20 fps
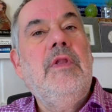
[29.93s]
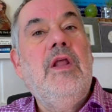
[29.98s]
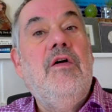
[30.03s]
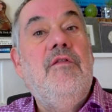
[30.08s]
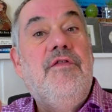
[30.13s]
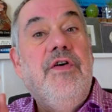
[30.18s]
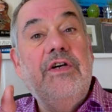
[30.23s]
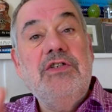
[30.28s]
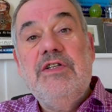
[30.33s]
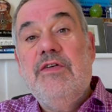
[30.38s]

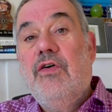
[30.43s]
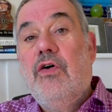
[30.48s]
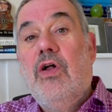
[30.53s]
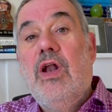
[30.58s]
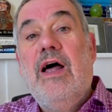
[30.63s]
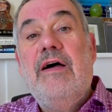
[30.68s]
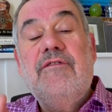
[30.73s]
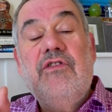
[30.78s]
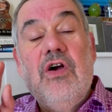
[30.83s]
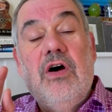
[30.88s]
First of
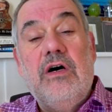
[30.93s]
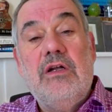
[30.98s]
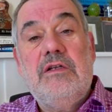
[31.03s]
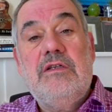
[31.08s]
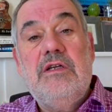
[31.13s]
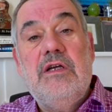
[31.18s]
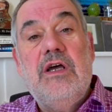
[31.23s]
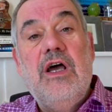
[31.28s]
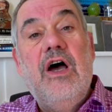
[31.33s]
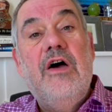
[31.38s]
all, I've
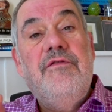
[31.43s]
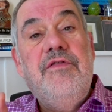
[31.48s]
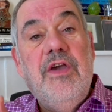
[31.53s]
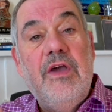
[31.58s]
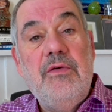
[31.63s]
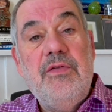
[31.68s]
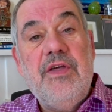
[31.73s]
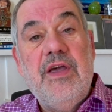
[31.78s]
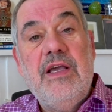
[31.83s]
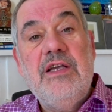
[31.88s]
got a
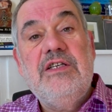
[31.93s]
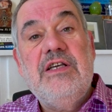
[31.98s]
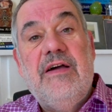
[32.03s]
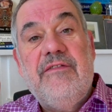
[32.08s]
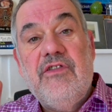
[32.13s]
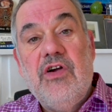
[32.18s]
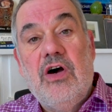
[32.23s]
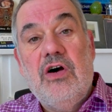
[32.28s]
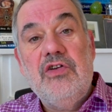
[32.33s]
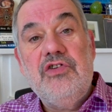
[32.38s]
few things
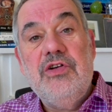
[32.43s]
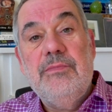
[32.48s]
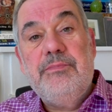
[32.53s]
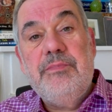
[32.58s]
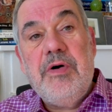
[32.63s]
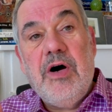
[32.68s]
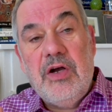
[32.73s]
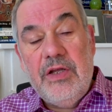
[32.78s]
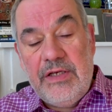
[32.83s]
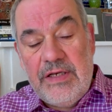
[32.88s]
I've got to
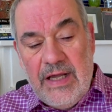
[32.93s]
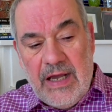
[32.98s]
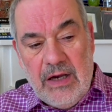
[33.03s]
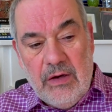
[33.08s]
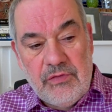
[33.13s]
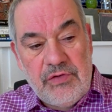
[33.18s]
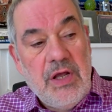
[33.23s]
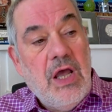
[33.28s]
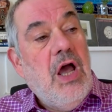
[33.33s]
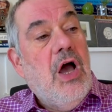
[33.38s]
point
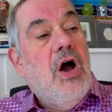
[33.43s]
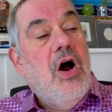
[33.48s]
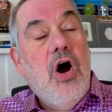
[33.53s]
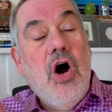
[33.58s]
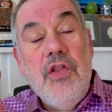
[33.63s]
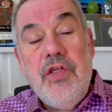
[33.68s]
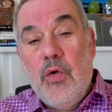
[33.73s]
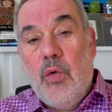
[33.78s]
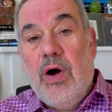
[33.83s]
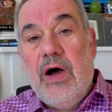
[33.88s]
out.
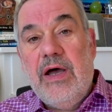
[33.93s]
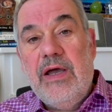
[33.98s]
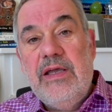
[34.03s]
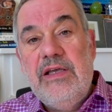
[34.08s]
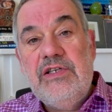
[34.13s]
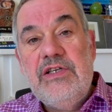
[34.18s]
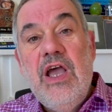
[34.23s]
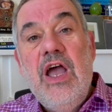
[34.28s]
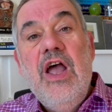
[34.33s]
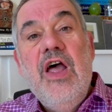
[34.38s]

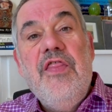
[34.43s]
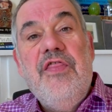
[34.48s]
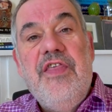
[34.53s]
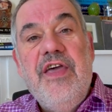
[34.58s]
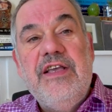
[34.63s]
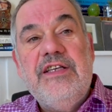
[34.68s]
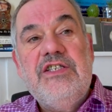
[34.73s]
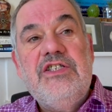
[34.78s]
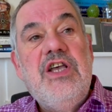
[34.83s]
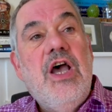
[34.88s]
Otherwise,
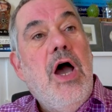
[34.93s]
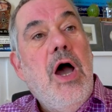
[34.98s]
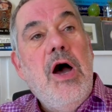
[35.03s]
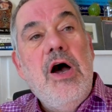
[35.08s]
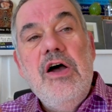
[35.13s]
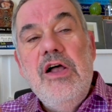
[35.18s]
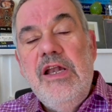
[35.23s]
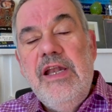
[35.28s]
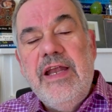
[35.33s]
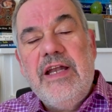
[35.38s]
this
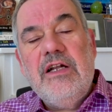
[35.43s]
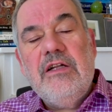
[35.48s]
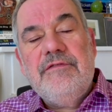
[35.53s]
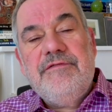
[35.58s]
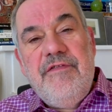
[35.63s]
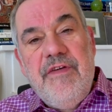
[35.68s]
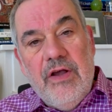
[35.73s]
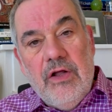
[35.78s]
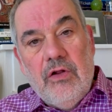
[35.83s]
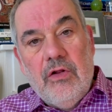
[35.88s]
little
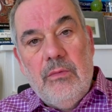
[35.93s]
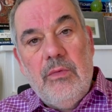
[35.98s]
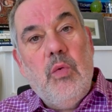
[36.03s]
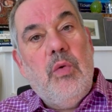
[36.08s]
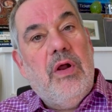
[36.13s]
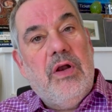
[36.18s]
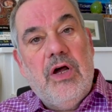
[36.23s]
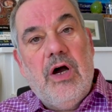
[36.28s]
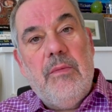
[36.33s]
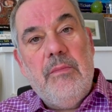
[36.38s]
film
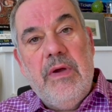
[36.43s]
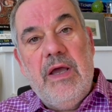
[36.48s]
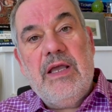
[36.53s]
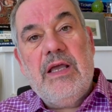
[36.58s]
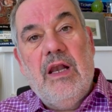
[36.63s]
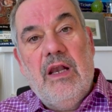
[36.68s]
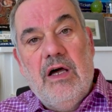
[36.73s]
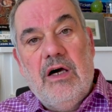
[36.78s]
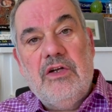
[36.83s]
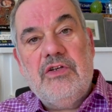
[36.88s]
will not make
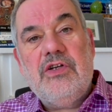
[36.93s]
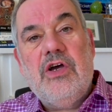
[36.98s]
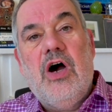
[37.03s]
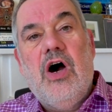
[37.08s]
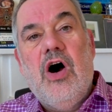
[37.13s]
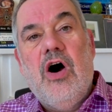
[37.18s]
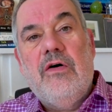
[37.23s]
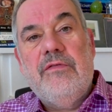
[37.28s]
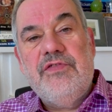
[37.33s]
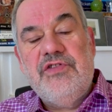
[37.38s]
a lot
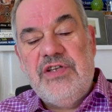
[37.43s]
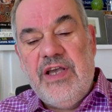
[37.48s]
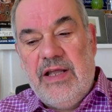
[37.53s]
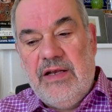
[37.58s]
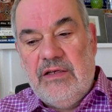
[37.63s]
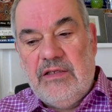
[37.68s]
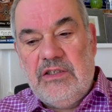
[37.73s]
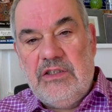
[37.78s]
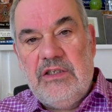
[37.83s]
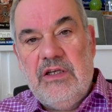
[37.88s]
of
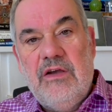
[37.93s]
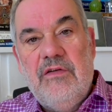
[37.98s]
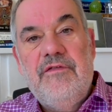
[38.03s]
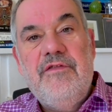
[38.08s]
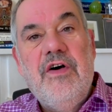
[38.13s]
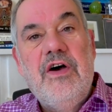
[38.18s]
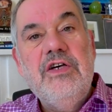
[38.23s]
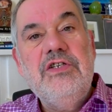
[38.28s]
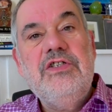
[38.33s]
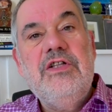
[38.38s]
sense.
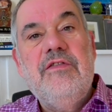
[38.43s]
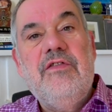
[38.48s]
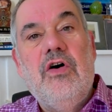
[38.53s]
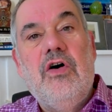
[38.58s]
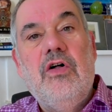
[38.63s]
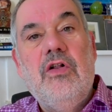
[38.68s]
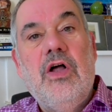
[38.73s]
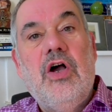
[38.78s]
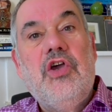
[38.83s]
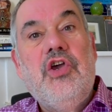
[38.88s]
First of
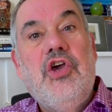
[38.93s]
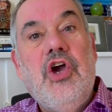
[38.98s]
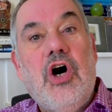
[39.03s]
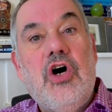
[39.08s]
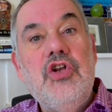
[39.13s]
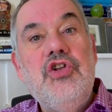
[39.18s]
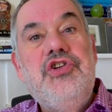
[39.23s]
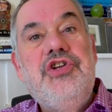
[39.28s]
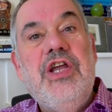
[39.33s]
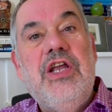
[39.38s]
all,
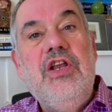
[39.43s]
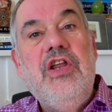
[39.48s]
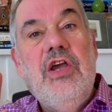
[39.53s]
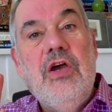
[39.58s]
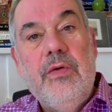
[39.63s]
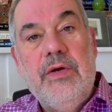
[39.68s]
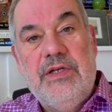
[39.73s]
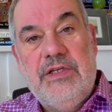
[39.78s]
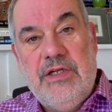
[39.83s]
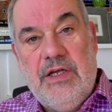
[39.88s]

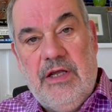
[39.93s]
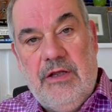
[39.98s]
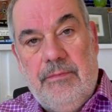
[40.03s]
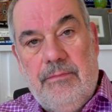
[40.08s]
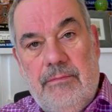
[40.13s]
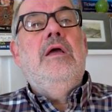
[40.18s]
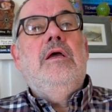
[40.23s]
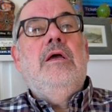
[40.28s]
continuity.